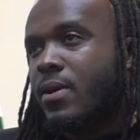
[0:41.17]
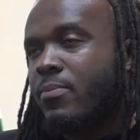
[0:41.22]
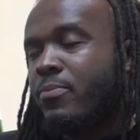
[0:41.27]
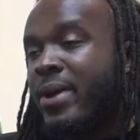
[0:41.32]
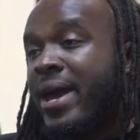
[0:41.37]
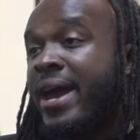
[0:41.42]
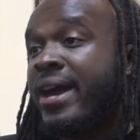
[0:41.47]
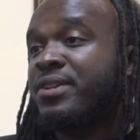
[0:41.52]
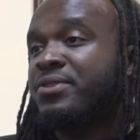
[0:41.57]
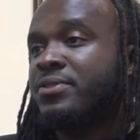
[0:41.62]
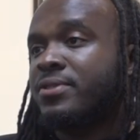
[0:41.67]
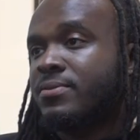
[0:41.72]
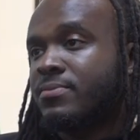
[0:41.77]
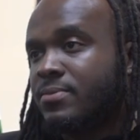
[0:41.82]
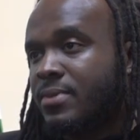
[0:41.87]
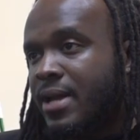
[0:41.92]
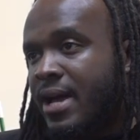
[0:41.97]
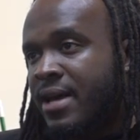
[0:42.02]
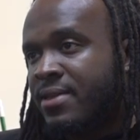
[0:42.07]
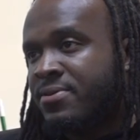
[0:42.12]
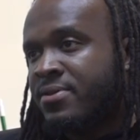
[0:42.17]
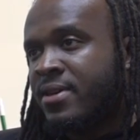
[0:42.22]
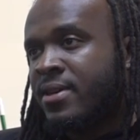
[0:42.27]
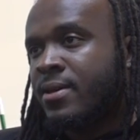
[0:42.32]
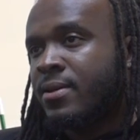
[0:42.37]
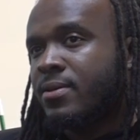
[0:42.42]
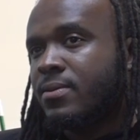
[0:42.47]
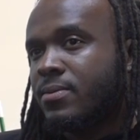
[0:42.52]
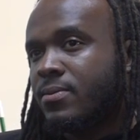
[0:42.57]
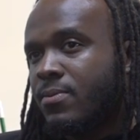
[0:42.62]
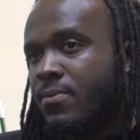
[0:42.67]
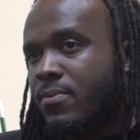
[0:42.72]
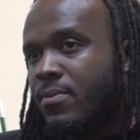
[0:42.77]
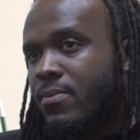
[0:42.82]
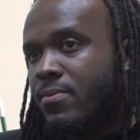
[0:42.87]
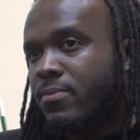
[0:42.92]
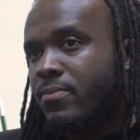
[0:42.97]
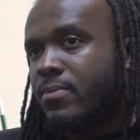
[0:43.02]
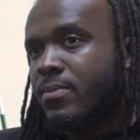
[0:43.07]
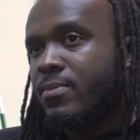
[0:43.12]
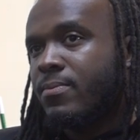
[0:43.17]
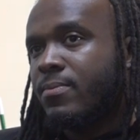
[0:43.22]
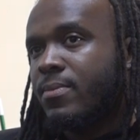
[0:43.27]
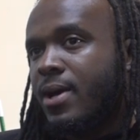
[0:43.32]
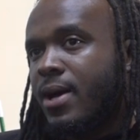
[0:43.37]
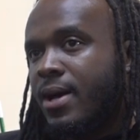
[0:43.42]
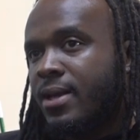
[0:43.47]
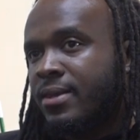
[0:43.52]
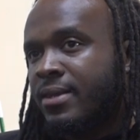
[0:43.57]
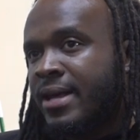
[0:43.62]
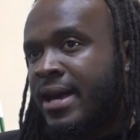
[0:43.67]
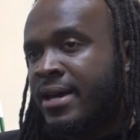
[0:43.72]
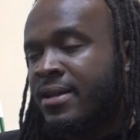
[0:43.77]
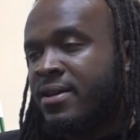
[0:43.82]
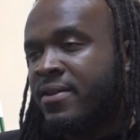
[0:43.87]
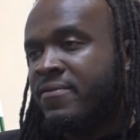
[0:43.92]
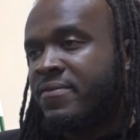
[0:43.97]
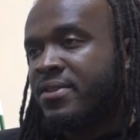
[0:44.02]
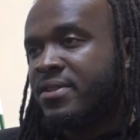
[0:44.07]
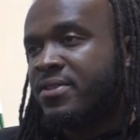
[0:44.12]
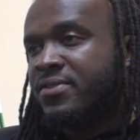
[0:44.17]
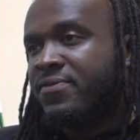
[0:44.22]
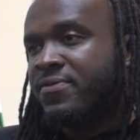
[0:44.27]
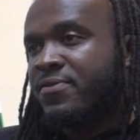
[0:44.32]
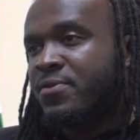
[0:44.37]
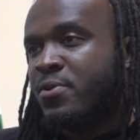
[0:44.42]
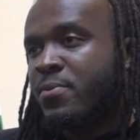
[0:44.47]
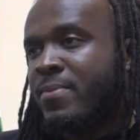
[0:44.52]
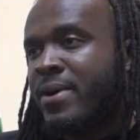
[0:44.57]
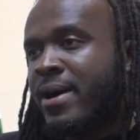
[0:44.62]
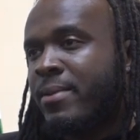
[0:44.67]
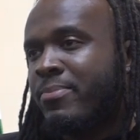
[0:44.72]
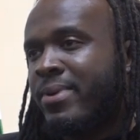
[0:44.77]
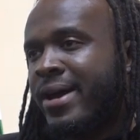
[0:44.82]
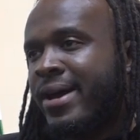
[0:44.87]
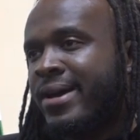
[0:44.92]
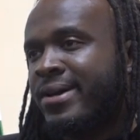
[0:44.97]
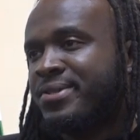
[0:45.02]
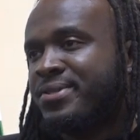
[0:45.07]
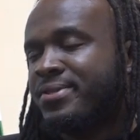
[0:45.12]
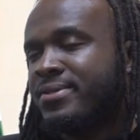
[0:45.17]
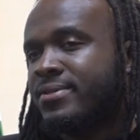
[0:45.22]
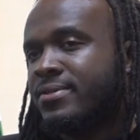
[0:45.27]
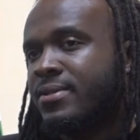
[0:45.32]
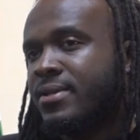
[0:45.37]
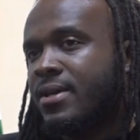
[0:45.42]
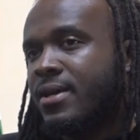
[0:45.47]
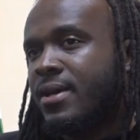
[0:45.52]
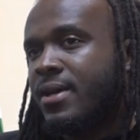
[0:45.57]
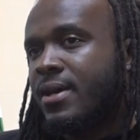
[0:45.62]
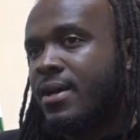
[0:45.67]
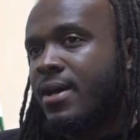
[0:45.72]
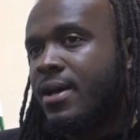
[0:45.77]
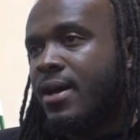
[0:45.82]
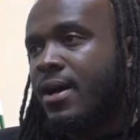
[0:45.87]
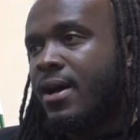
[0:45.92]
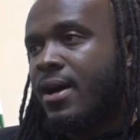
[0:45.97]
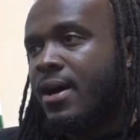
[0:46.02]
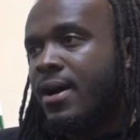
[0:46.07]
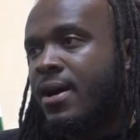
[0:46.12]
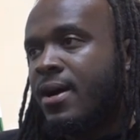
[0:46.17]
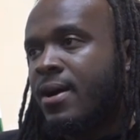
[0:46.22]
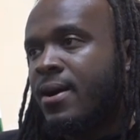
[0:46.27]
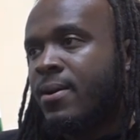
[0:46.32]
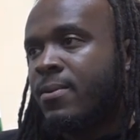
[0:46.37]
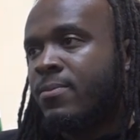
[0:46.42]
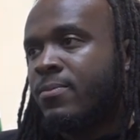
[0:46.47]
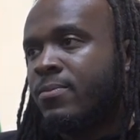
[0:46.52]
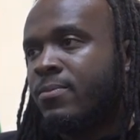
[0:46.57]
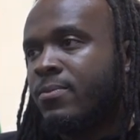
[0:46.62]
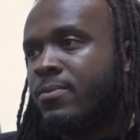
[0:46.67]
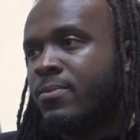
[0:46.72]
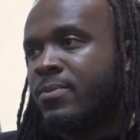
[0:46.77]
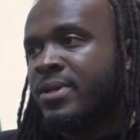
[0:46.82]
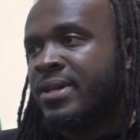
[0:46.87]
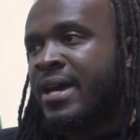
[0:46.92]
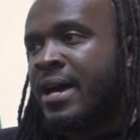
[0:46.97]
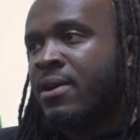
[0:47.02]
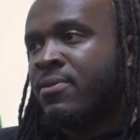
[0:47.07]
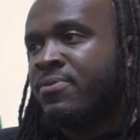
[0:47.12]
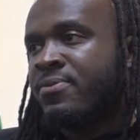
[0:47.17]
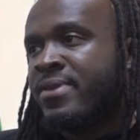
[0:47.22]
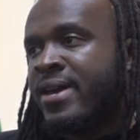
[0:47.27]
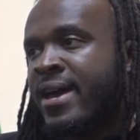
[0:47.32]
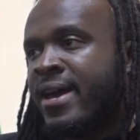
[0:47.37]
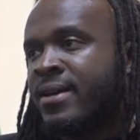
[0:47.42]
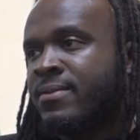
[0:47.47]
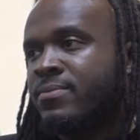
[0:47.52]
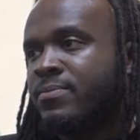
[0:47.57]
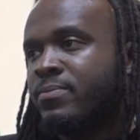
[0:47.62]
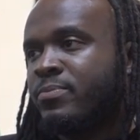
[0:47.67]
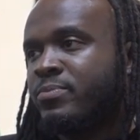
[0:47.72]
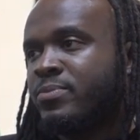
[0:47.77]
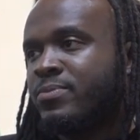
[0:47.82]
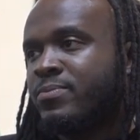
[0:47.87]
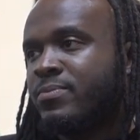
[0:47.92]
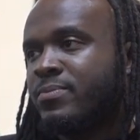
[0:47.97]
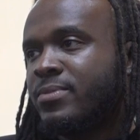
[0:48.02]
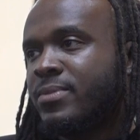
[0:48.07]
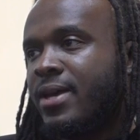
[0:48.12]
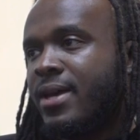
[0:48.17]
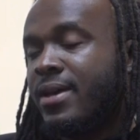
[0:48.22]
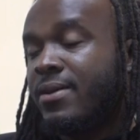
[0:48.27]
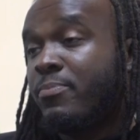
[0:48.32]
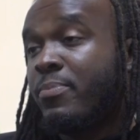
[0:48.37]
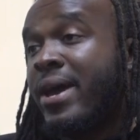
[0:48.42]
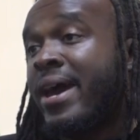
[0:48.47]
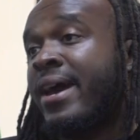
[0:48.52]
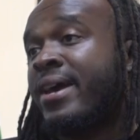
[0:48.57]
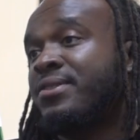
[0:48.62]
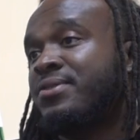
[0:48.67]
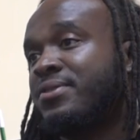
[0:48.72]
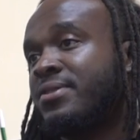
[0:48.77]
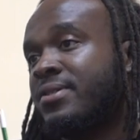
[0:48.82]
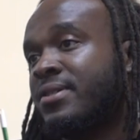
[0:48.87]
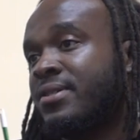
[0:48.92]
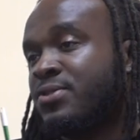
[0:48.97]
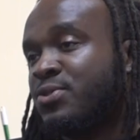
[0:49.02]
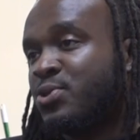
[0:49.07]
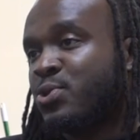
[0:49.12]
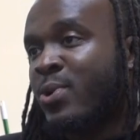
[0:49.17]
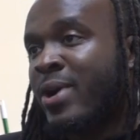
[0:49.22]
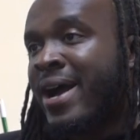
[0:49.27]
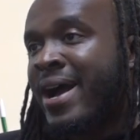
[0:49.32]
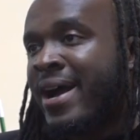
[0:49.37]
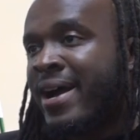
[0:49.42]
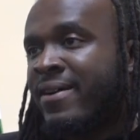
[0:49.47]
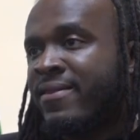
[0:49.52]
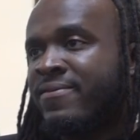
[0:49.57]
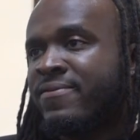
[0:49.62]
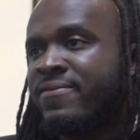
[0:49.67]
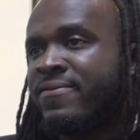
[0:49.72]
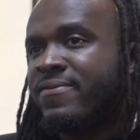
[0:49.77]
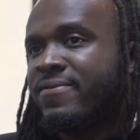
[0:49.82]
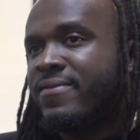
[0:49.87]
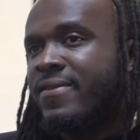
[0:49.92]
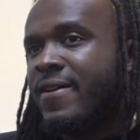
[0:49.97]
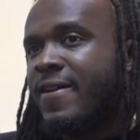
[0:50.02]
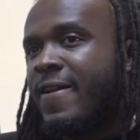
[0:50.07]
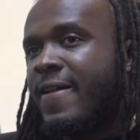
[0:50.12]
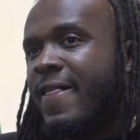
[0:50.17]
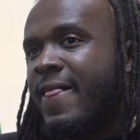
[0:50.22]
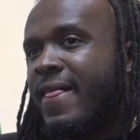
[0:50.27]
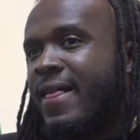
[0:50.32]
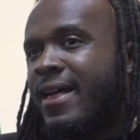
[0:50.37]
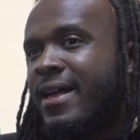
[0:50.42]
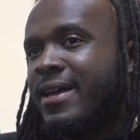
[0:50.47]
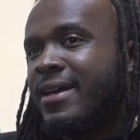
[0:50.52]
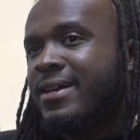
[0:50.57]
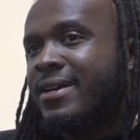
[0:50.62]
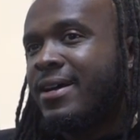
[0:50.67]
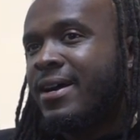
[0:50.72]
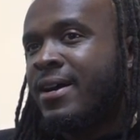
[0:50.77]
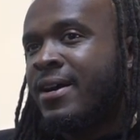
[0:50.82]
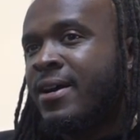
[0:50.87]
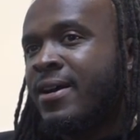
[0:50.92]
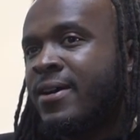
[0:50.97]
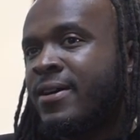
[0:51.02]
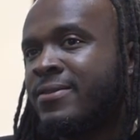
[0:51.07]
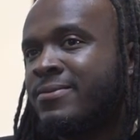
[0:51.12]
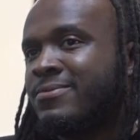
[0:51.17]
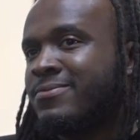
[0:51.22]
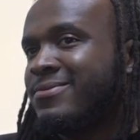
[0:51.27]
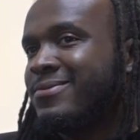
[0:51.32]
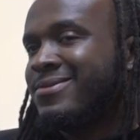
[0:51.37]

Passion. I think a lot of it is fueled by passion. Uh, without that passion and drive, uh,